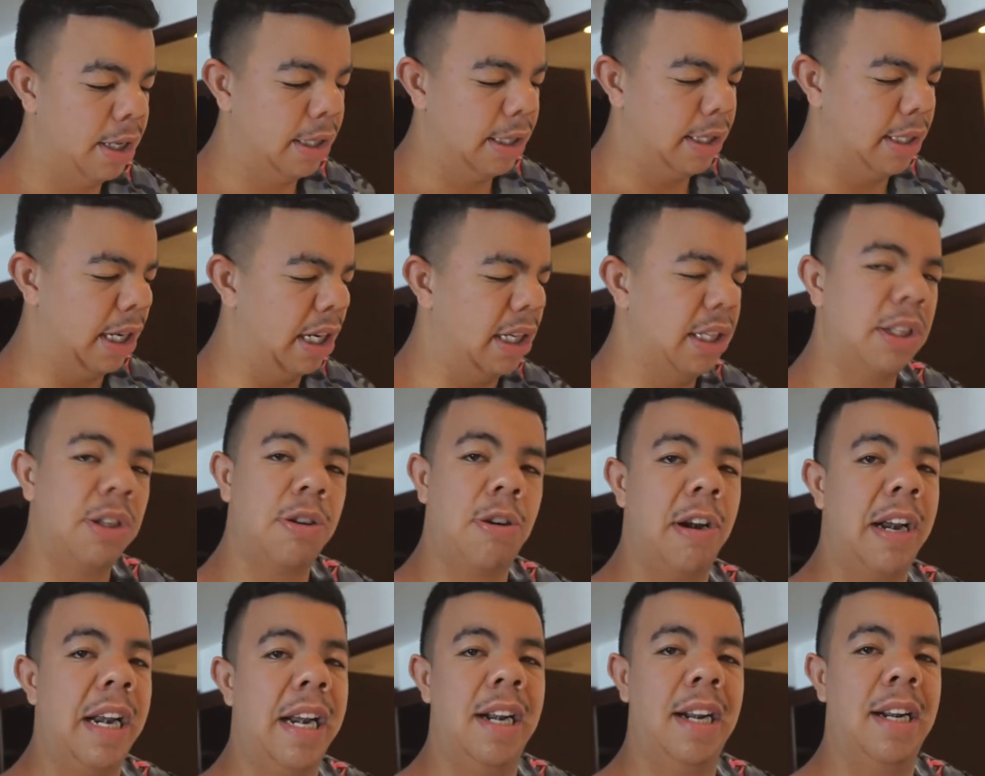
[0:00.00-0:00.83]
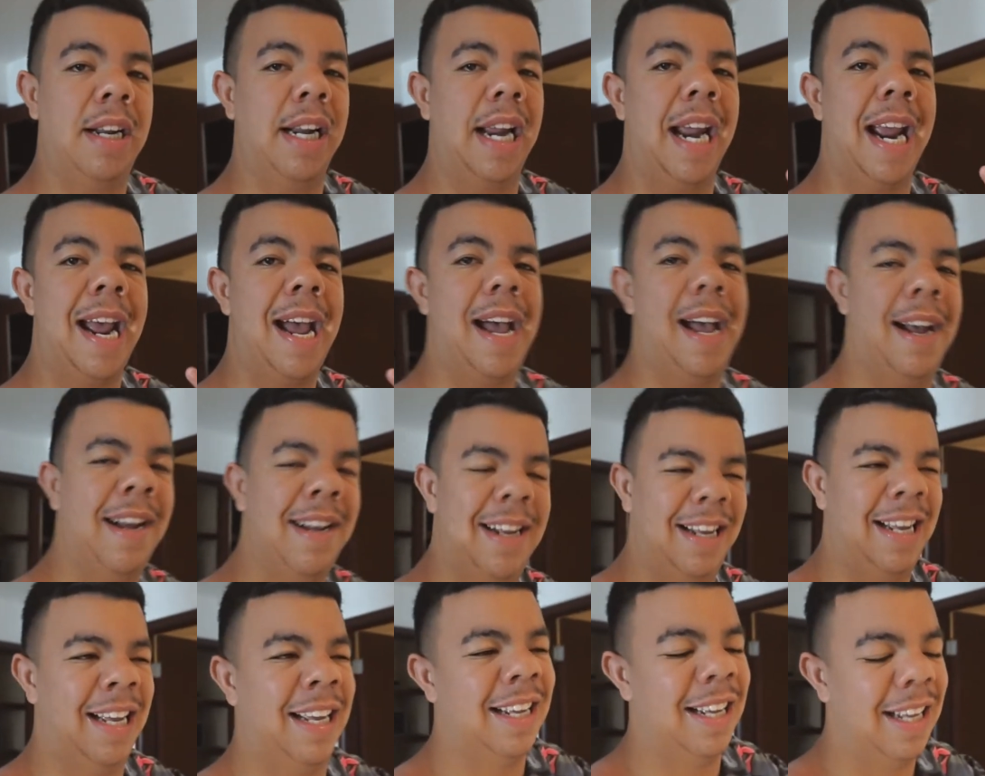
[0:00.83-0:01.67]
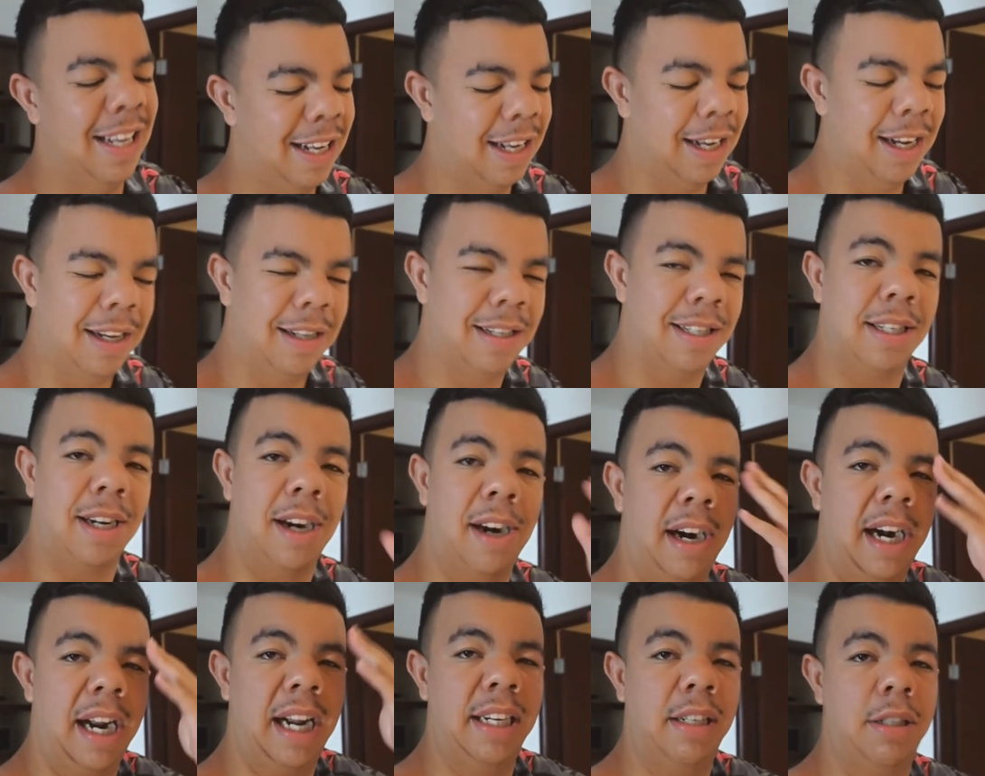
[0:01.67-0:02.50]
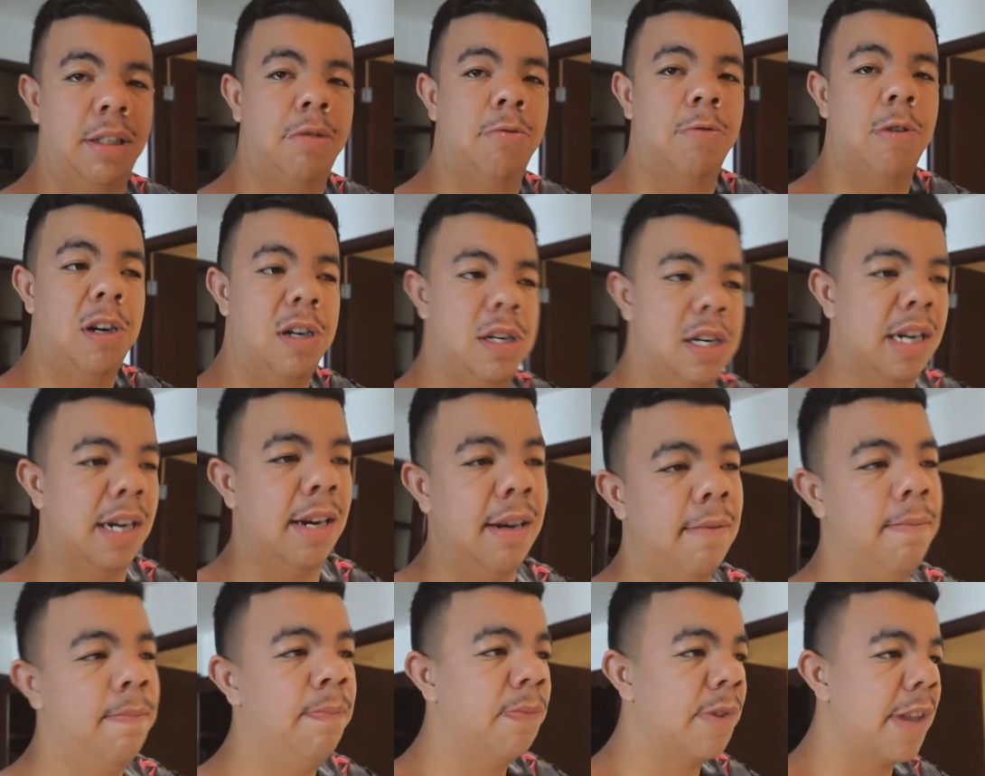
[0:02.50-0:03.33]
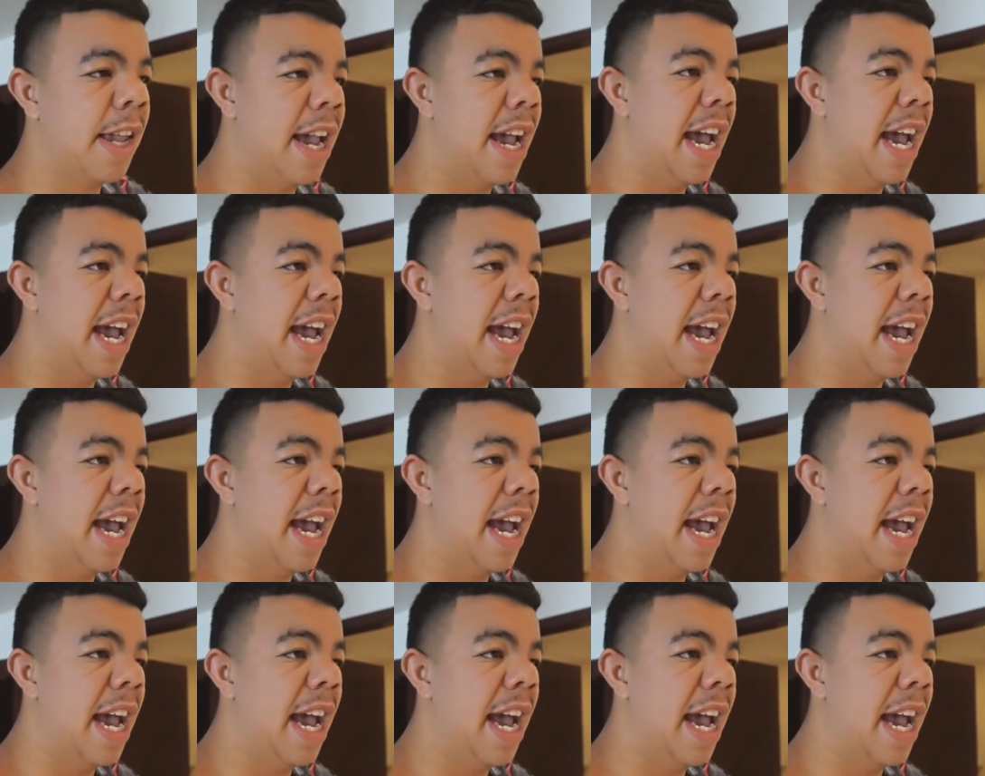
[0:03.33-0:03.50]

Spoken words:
sunscreen, yeah. Sorry, I just woke up.